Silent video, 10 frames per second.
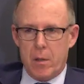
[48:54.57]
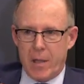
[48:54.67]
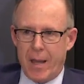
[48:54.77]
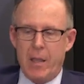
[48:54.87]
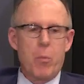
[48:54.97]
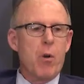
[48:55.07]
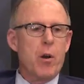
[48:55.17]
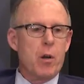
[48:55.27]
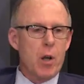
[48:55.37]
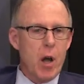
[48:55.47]
setting the
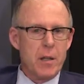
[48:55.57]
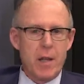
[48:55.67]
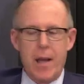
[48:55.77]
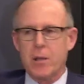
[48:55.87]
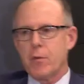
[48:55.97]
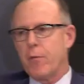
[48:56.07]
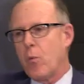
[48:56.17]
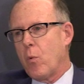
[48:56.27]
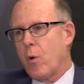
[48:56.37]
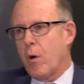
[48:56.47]
broader context
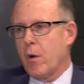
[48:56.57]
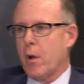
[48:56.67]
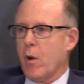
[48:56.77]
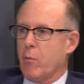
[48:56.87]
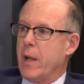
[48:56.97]
for